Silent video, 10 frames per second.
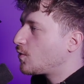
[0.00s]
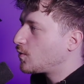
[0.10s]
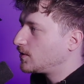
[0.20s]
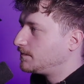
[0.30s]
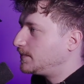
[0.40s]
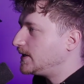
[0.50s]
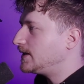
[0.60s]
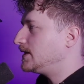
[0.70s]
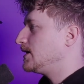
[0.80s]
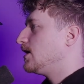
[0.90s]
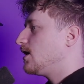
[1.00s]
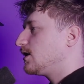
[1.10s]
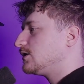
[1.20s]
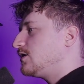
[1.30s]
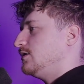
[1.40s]
or B,
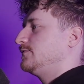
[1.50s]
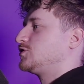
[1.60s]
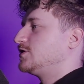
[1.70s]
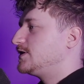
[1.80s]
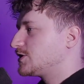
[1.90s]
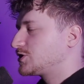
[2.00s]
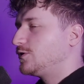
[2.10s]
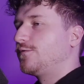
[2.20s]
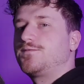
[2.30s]
a lot of traditional